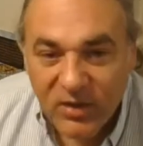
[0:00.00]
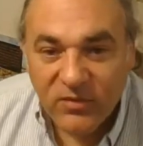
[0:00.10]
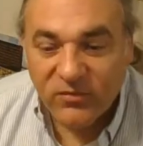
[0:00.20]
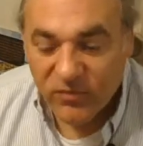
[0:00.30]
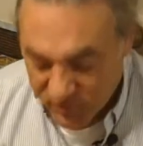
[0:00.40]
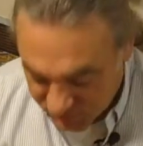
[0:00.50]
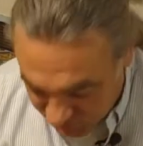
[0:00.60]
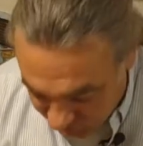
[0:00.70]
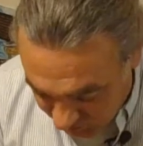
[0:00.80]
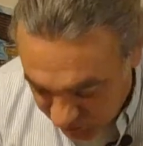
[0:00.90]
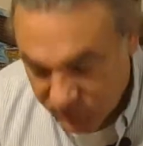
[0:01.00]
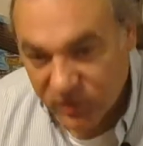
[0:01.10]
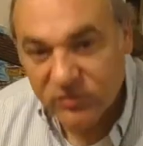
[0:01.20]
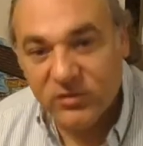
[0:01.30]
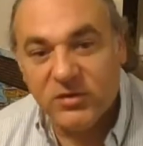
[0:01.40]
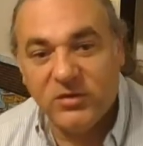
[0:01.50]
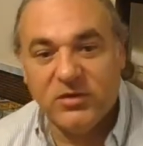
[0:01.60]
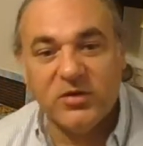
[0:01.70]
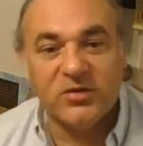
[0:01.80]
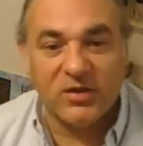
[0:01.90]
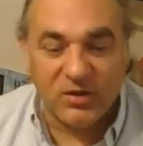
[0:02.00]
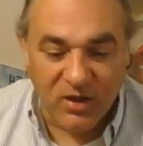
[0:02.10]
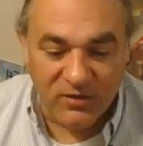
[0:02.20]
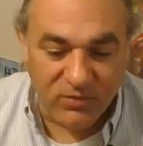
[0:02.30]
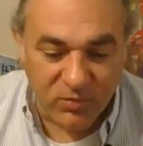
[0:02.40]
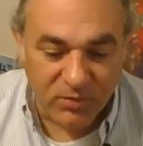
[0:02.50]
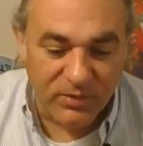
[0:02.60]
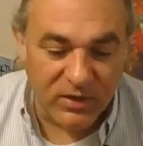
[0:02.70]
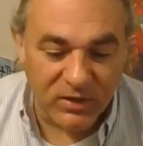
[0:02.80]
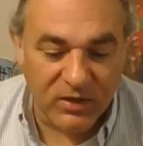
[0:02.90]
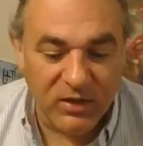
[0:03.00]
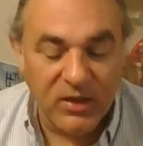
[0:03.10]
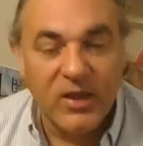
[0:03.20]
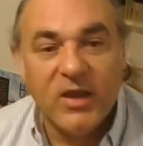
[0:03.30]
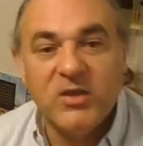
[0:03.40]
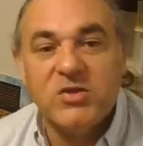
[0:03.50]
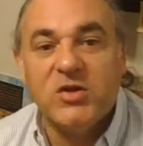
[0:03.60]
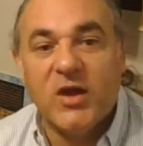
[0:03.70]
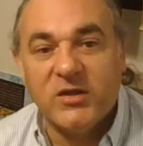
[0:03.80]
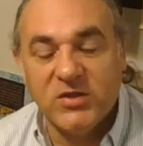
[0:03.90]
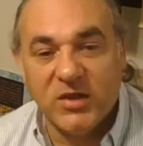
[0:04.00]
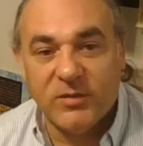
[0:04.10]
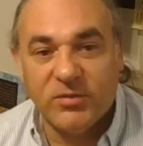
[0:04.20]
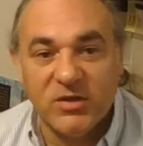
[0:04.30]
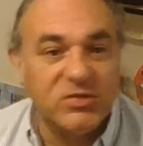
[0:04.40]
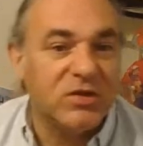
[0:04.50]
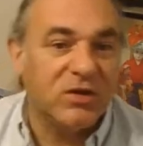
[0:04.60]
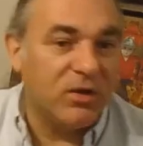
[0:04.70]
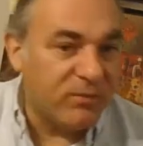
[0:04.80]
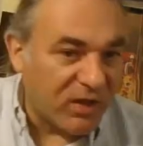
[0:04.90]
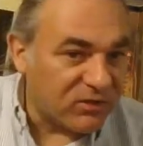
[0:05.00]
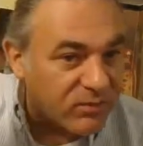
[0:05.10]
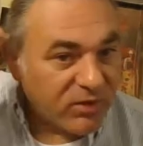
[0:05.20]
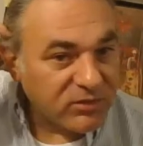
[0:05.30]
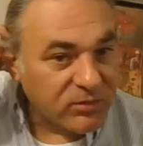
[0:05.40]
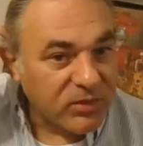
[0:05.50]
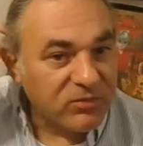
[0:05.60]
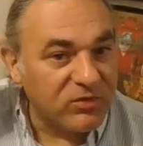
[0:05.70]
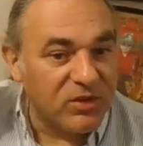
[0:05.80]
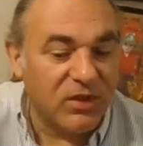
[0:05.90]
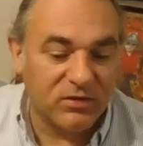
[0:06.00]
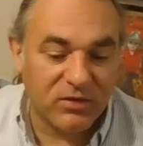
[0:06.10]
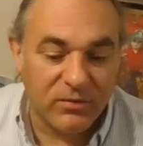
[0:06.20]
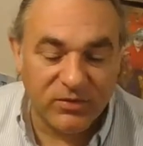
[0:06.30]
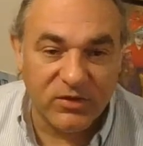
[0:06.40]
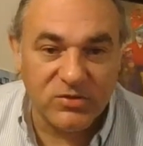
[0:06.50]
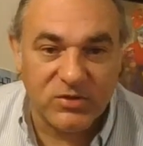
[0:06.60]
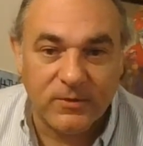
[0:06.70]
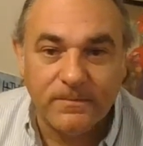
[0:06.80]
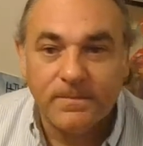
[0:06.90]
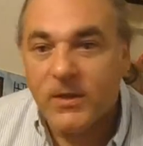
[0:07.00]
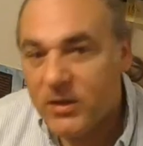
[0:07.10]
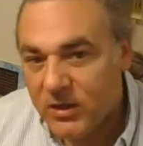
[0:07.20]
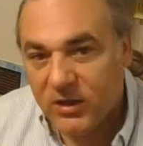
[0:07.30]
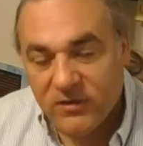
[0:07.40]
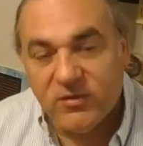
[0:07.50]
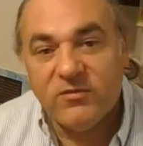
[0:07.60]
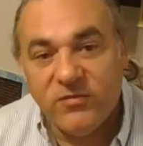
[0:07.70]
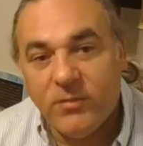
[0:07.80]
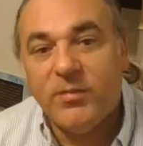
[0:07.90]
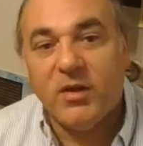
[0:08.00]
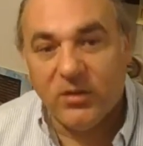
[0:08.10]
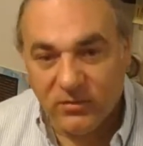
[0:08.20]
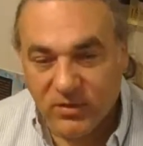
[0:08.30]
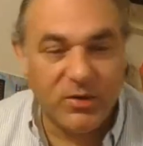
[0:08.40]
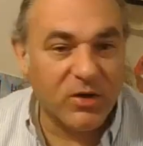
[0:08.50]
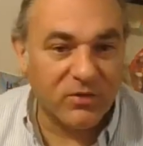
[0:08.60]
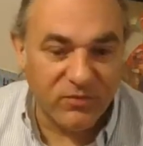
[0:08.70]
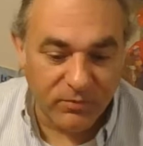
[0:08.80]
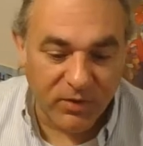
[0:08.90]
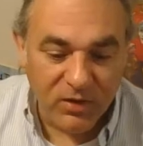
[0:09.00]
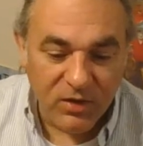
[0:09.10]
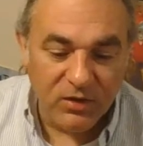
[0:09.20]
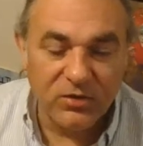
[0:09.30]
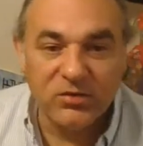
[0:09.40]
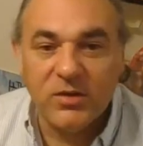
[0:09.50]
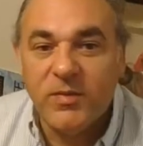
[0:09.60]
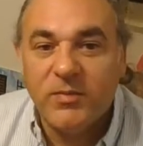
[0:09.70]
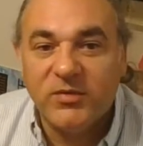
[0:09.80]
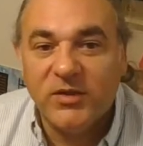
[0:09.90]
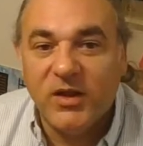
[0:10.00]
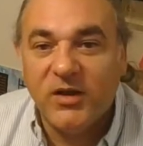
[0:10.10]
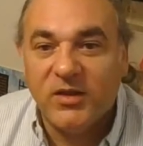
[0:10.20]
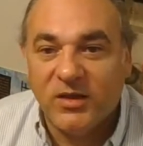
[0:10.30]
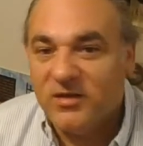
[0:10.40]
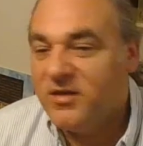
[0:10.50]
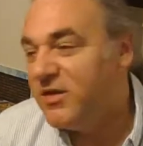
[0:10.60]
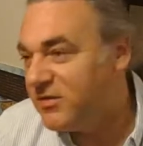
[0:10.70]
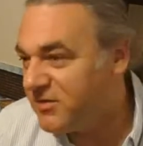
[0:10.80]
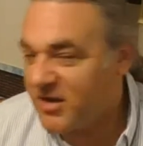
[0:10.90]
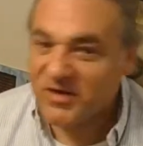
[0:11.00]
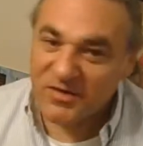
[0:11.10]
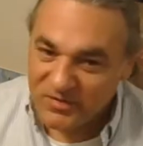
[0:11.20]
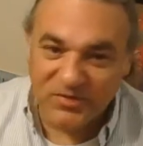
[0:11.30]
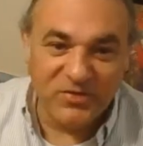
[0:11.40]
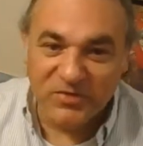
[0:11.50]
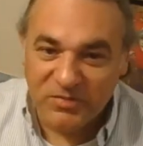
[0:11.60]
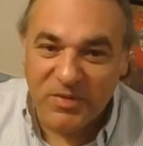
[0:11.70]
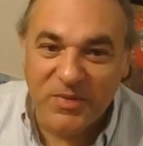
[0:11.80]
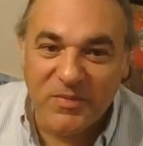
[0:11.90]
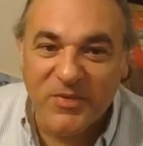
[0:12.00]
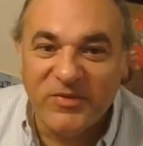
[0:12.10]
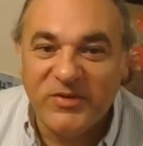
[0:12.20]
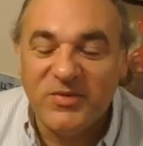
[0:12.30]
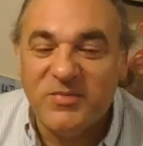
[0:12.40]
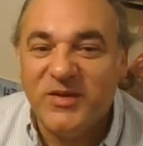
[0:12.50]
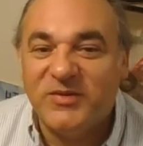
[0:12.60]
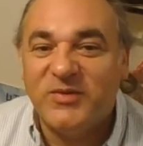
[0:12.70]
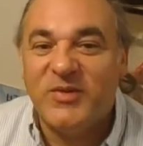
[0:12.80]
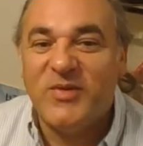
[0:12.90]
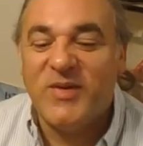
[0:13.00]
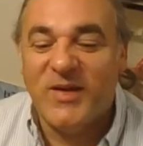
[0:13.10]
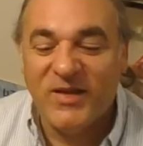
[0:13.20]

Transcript: for something, you'll know, notice that a lot of them will be in a, a Shikodachi-like position. In basketball, sometimes you'll see that same position. And even in football, American football, you'll see people standing there. Soccer, usually people are moving too much to uh,